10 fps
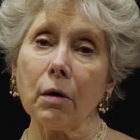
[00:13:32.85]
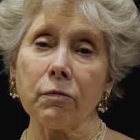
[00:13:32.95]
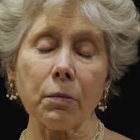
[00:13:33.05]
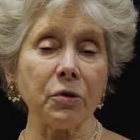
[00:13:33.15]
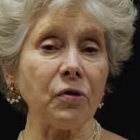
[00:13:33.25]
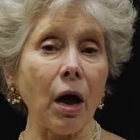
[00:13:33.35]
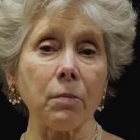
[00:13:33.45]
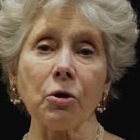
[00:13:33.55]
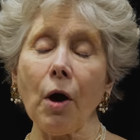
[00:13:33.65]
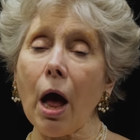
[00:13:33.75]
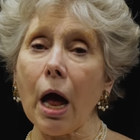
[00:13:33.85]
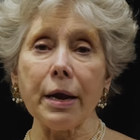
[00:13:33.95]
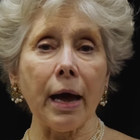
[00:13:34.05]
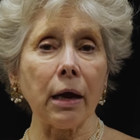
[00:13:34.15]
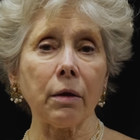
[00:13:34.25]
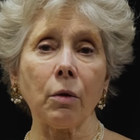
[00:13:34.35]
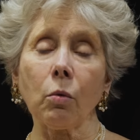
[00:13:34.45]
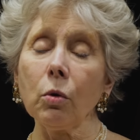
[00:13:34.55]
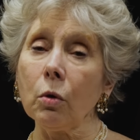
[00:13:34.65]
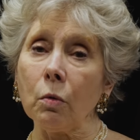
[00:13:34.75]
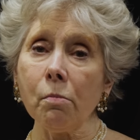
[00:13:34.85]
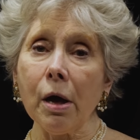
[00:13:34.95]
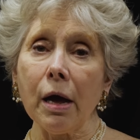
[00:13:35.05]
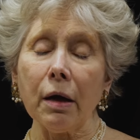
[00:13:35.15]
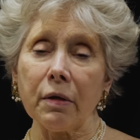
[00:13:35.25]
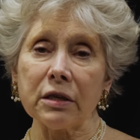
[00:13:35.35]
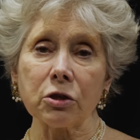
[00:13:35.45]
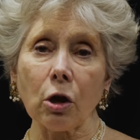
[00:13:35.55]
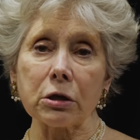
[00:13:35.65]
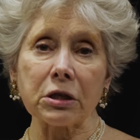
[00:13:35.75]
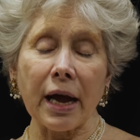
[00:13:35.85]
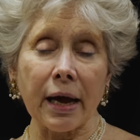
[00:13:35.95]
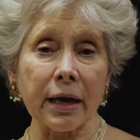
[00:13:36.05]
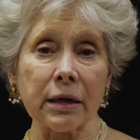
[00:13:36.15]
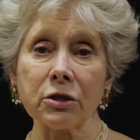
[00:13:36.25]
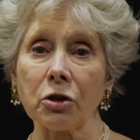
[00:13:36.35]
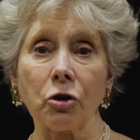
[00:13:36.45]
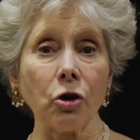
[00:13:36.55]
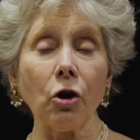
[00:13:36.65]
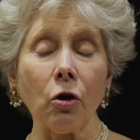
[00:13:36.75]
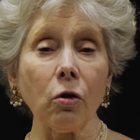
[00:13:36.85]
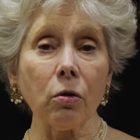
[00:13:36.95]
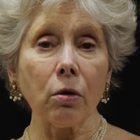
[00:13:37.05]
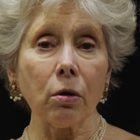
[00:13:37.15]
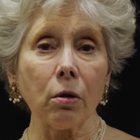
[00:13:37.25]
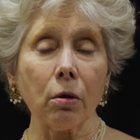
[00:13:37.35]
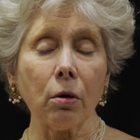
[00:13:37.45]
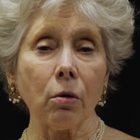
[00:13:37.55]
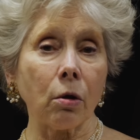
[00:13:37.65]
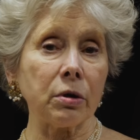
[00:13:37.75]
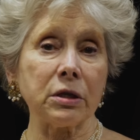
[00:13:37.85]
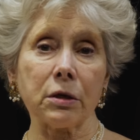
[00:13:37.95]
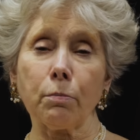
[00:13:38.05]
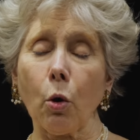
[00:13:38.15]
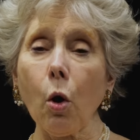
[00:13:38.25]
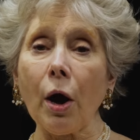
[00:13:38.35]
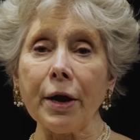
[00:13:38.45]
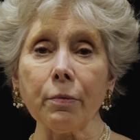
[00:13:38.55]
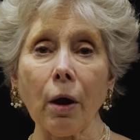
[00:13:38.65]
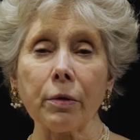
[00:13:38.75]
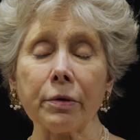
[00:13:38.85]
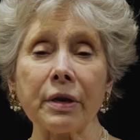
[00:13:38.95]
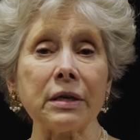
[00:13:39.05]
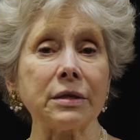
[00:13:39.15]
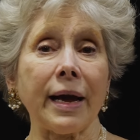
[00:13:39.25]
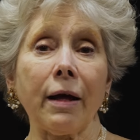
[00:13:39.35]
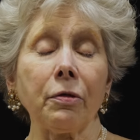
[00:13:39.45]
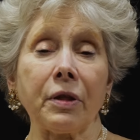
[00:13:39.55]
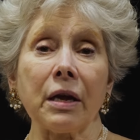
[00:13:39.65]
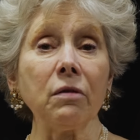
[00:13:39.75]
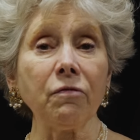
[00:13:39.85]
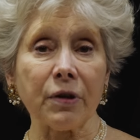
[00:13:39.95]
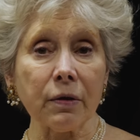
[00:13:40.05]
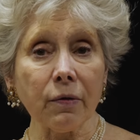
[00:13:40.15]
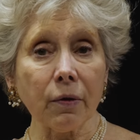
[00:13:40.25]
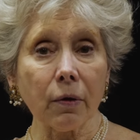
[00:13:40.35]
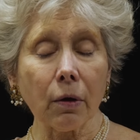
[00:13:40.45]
From the time you're hot out of the womb, they start saying it's a girl or it's a boy rather than it's a healthy infant.